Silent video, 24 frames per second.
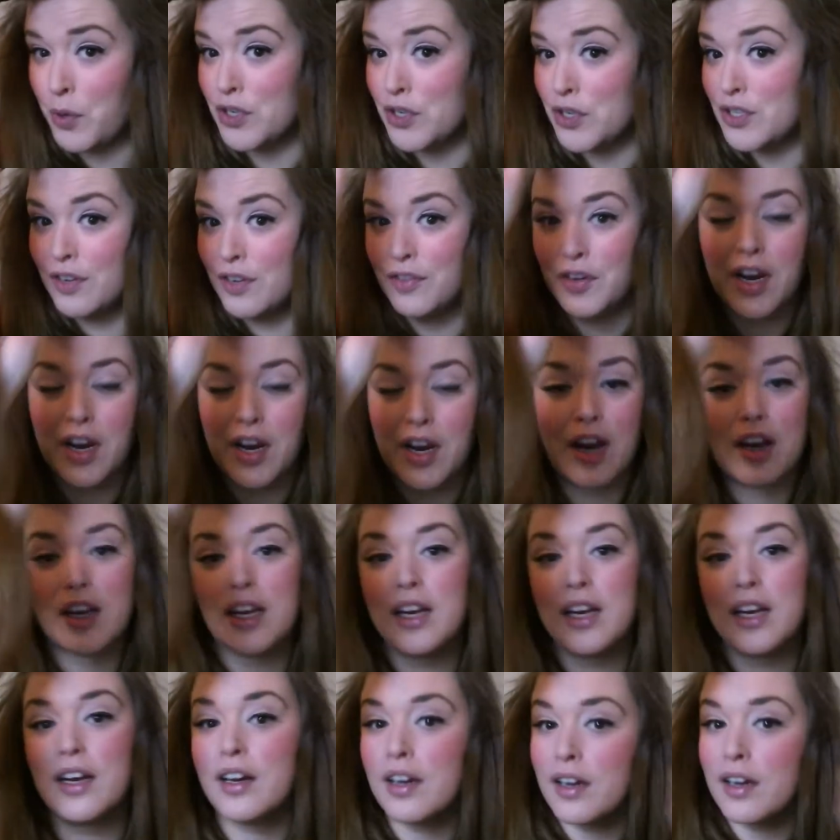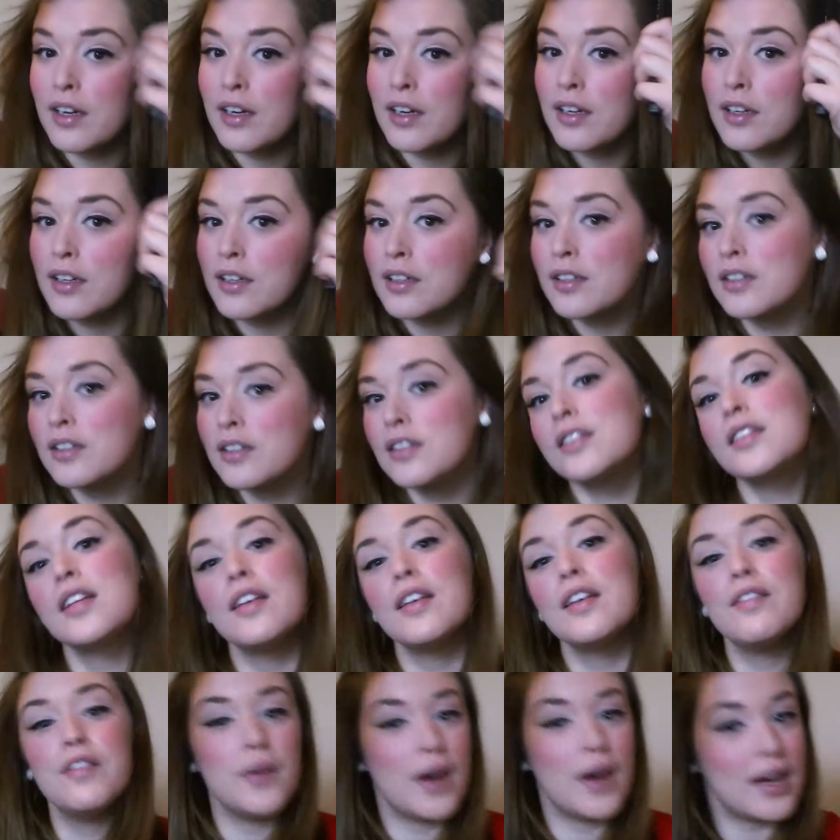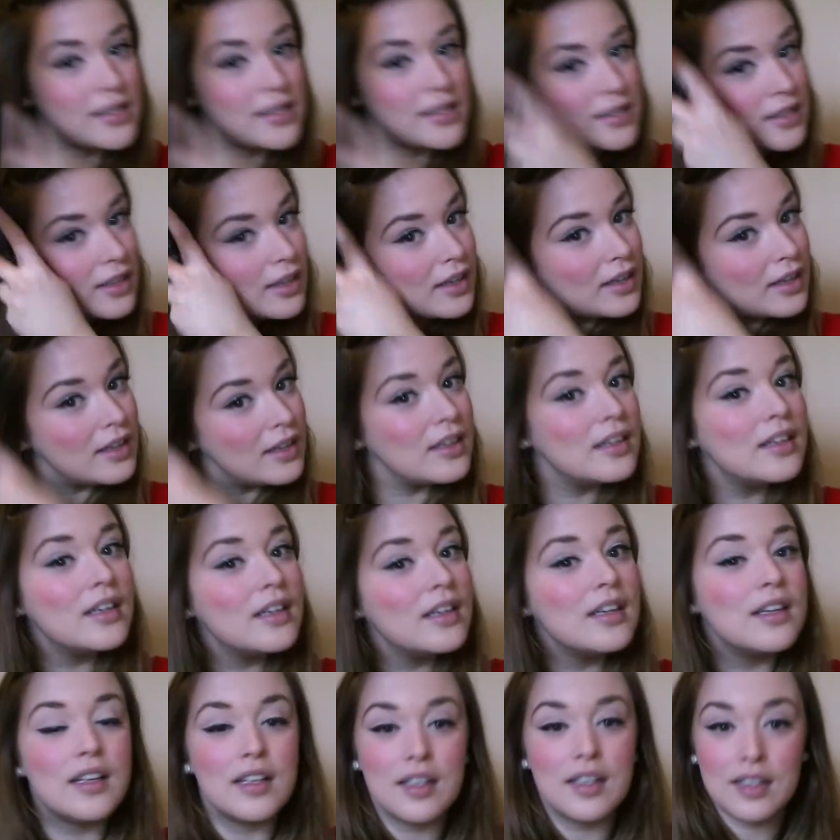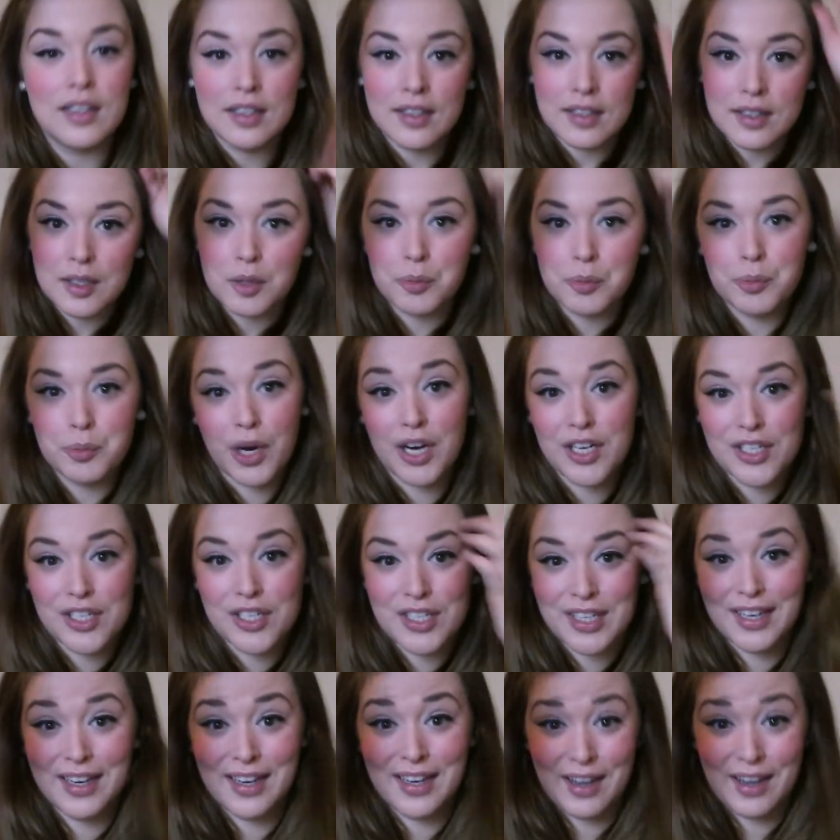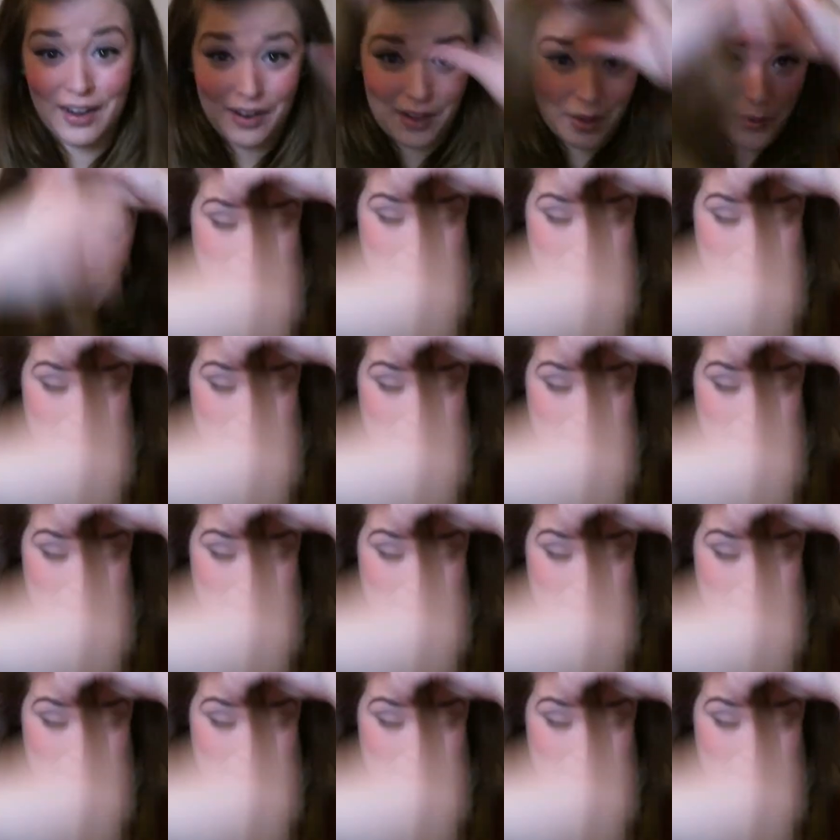portion of your hair here, just give the rest a little brush and get it out of the